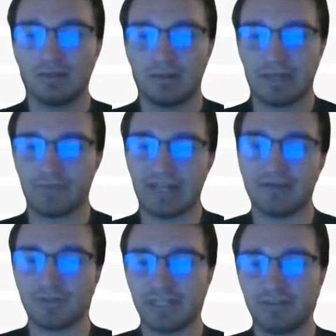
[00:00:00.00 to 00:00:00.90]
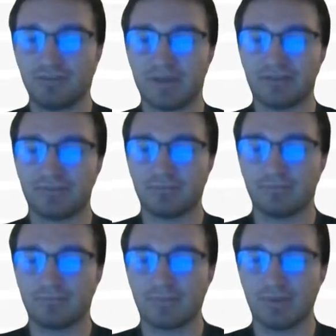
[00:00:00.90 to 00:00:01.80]
now we have our TensorBase.
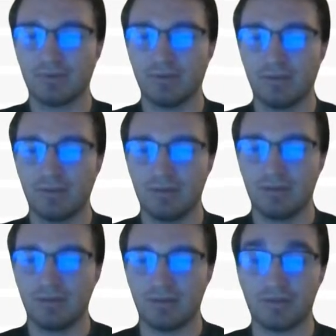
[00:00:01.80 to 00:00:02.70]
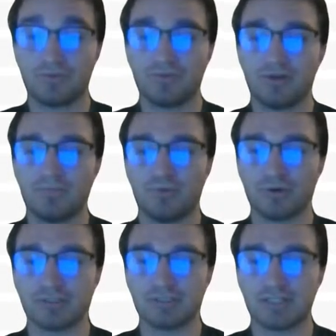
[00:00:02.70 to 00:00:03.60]
And this was the
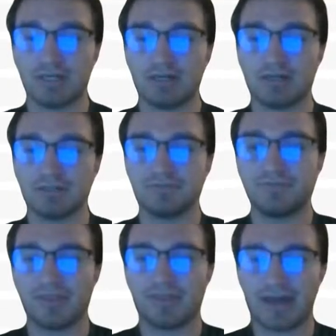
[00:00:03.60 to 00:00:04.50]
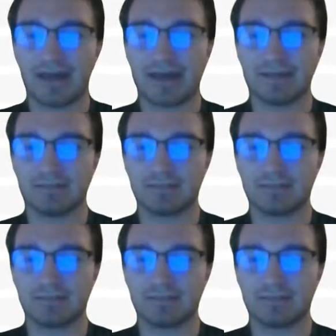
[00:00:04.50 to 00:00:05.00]
importance of that